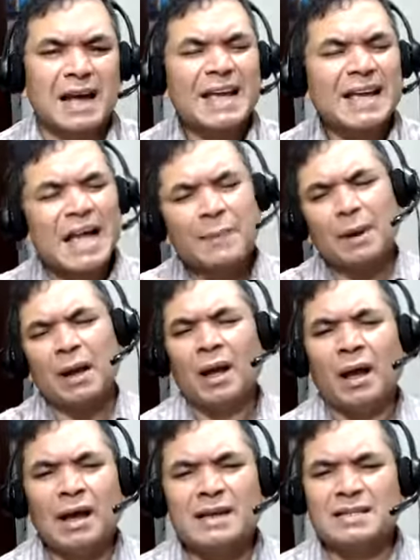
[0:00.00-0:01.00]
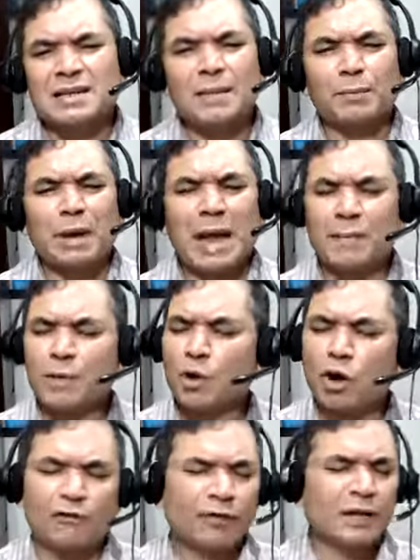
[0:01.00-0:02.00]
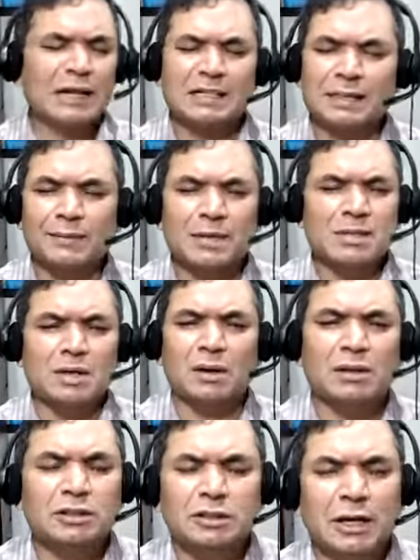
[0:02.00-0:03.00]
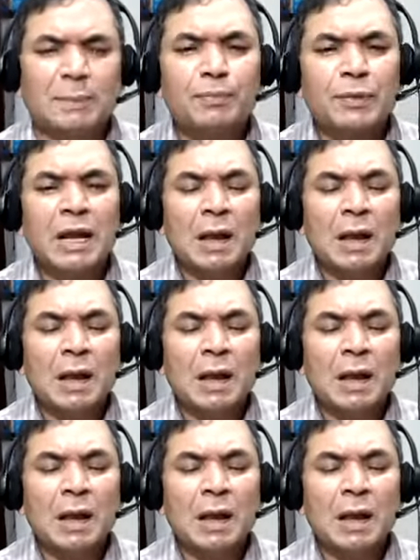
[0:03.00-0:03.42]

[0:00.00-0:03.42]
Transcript: I gave example, I have no affiliation with Donald Trump,